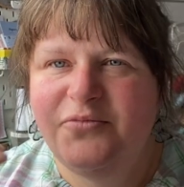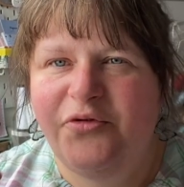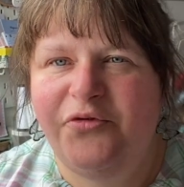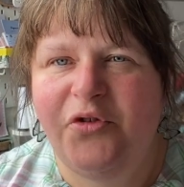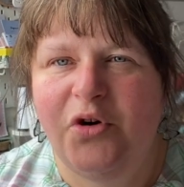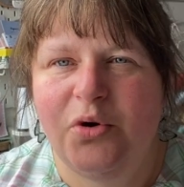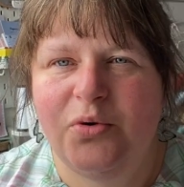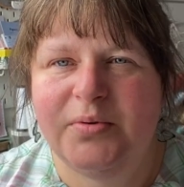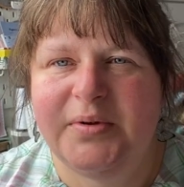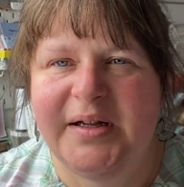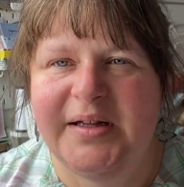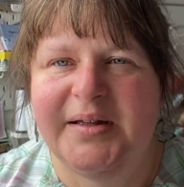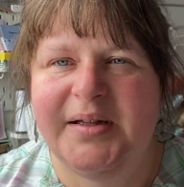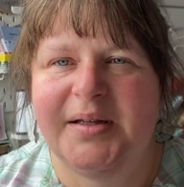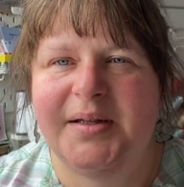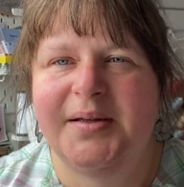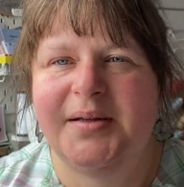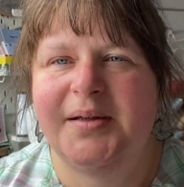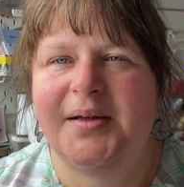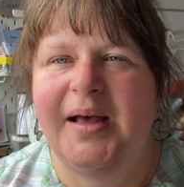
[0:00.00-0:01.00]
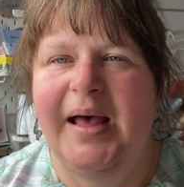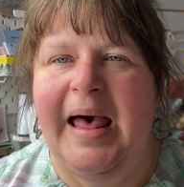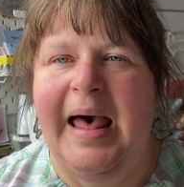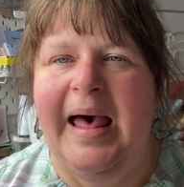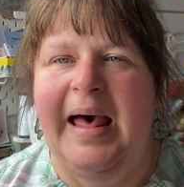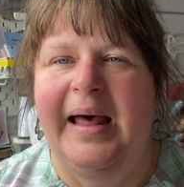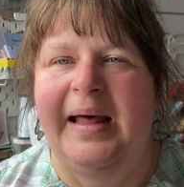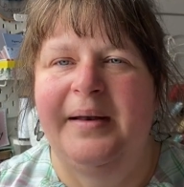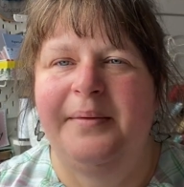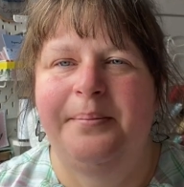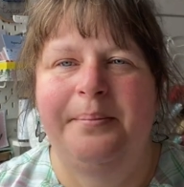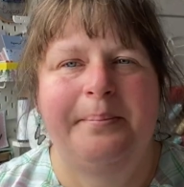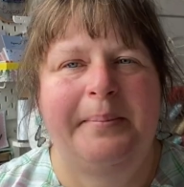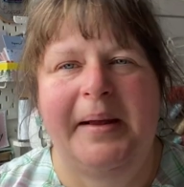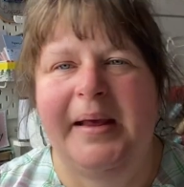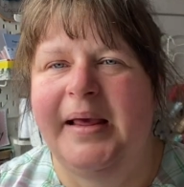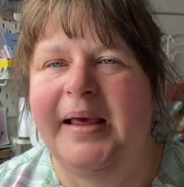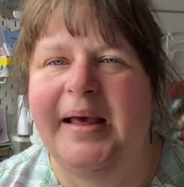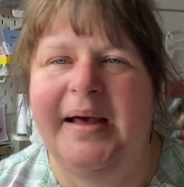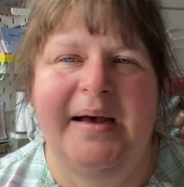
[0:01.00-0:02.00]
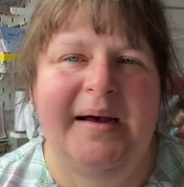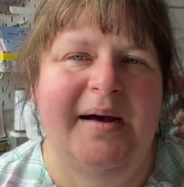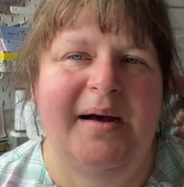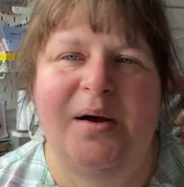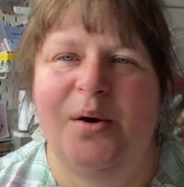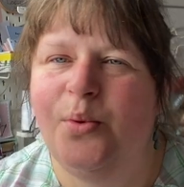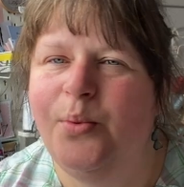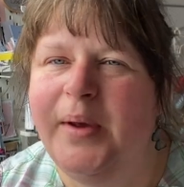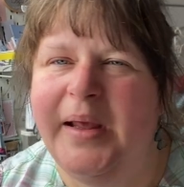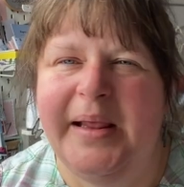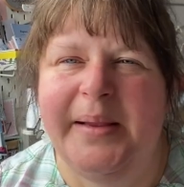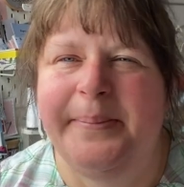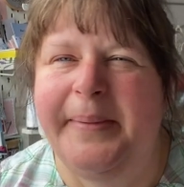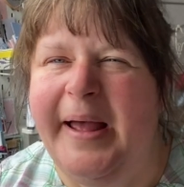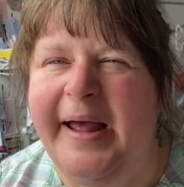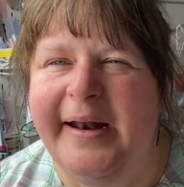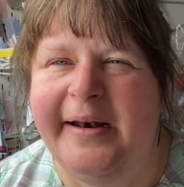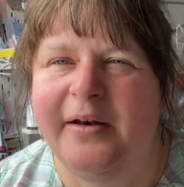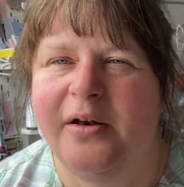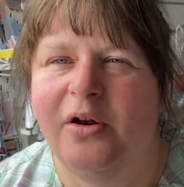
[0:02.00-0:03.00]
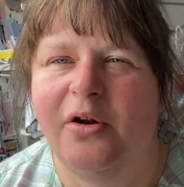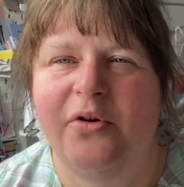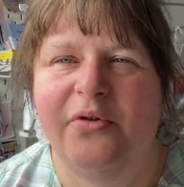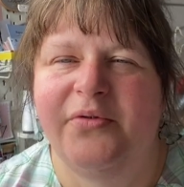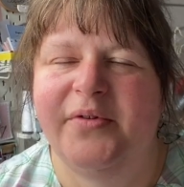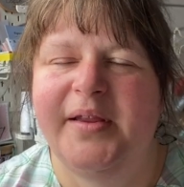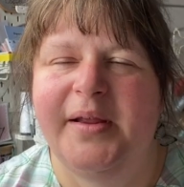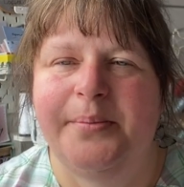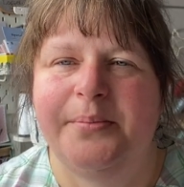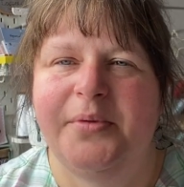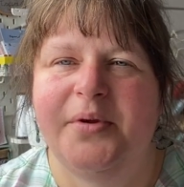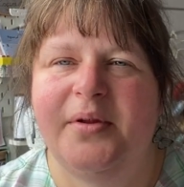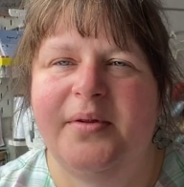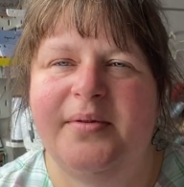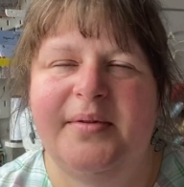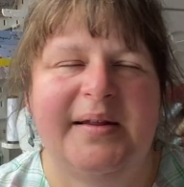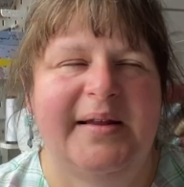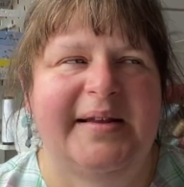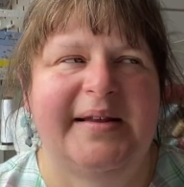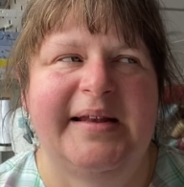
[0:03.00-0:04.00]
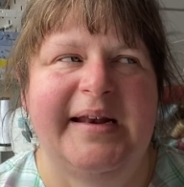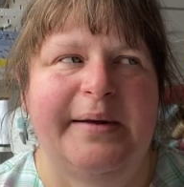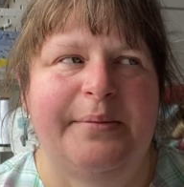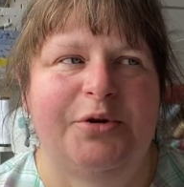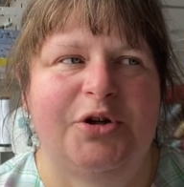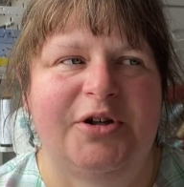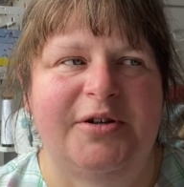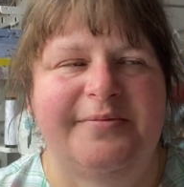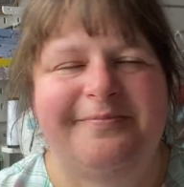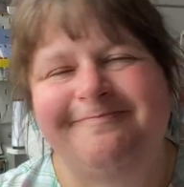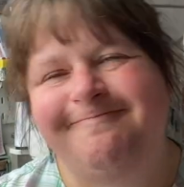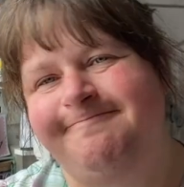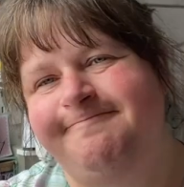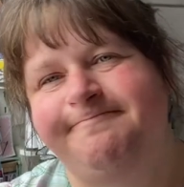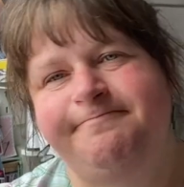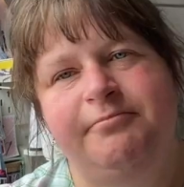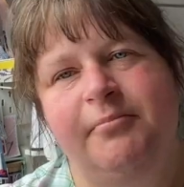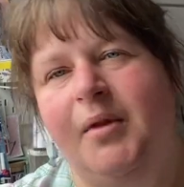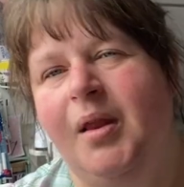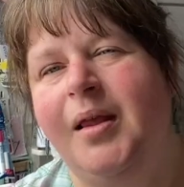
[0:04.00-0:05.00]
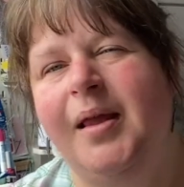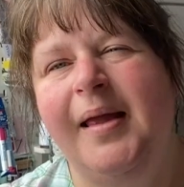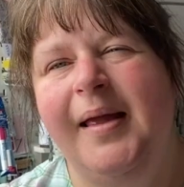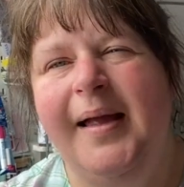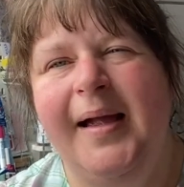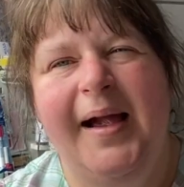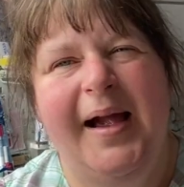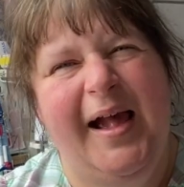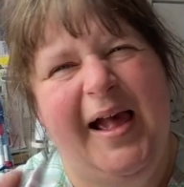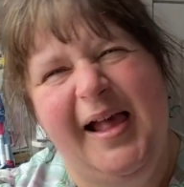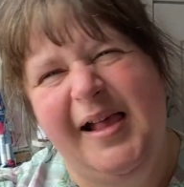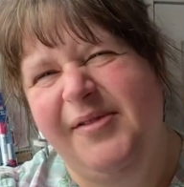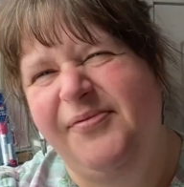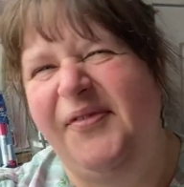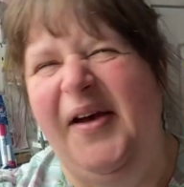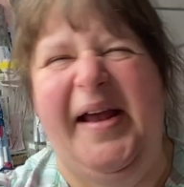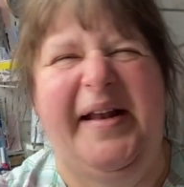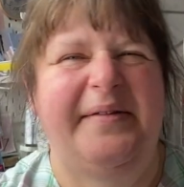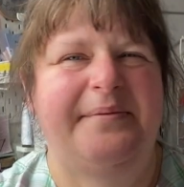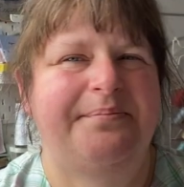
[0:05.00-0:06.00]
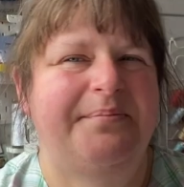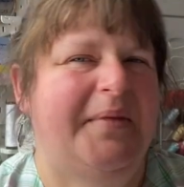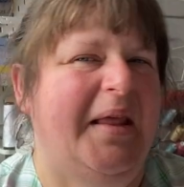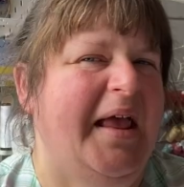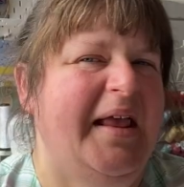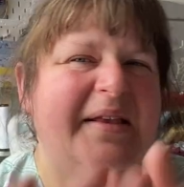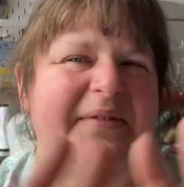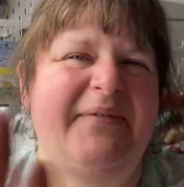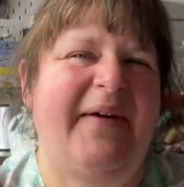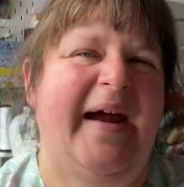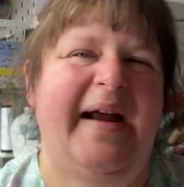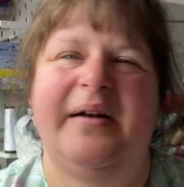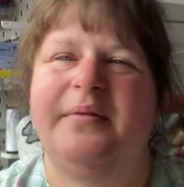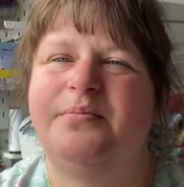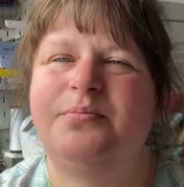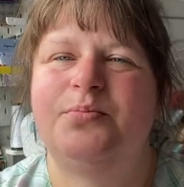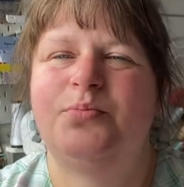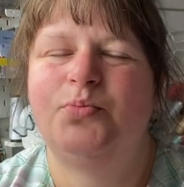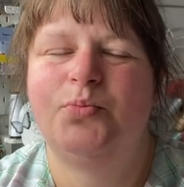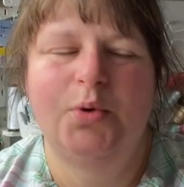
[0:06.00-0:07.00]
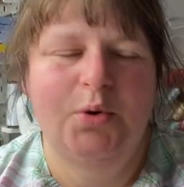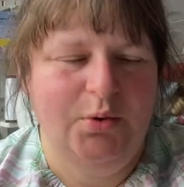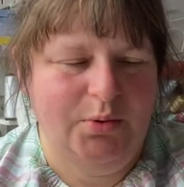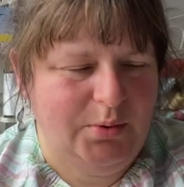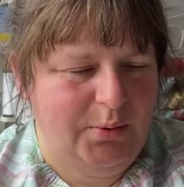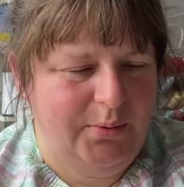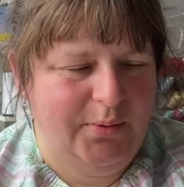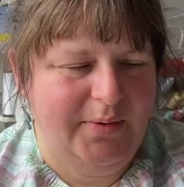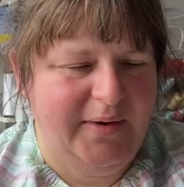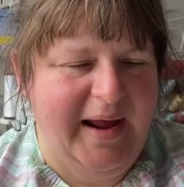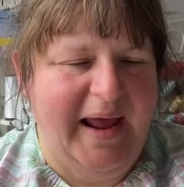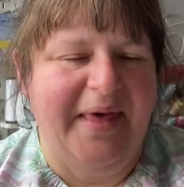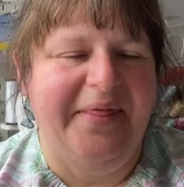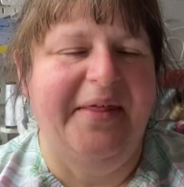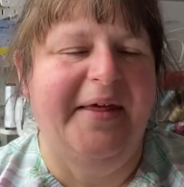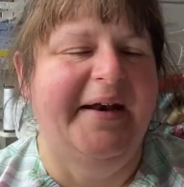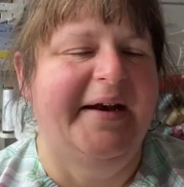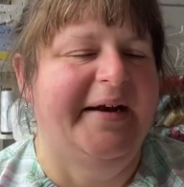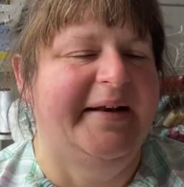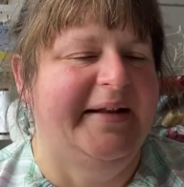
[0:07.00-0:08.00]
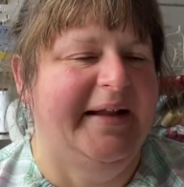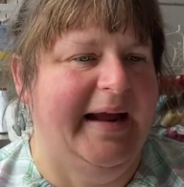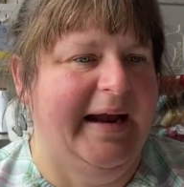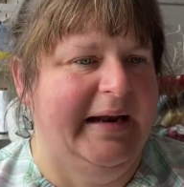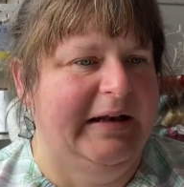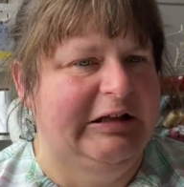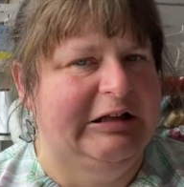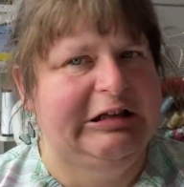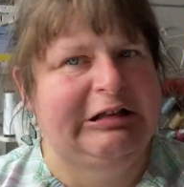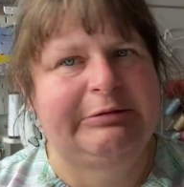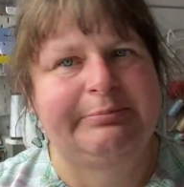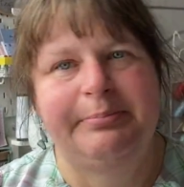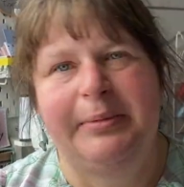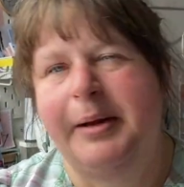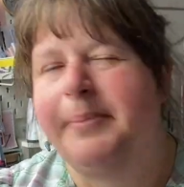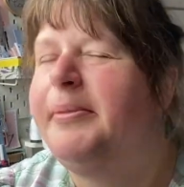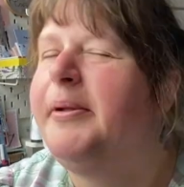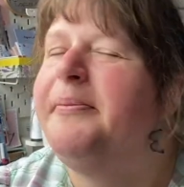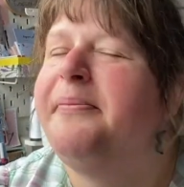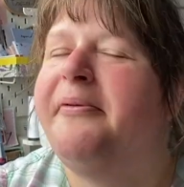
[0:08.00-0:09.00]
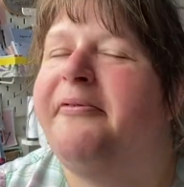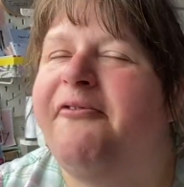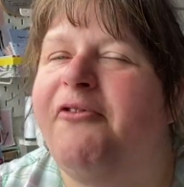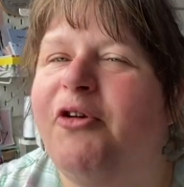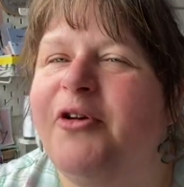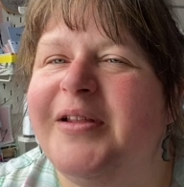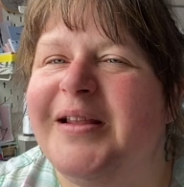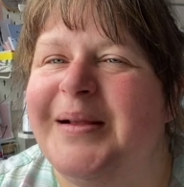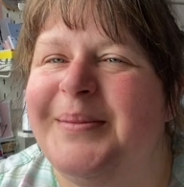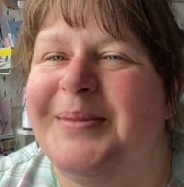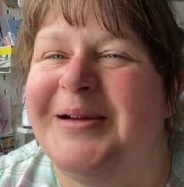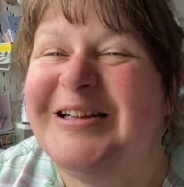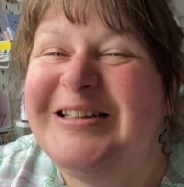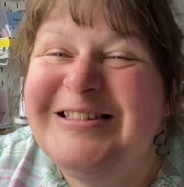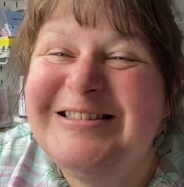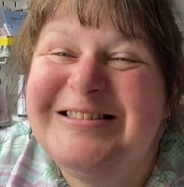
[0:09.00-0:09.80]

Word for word: folded and make a waistband of some description. It's fine, it's fine. We'll, we'll get there in the end, maybe before summer,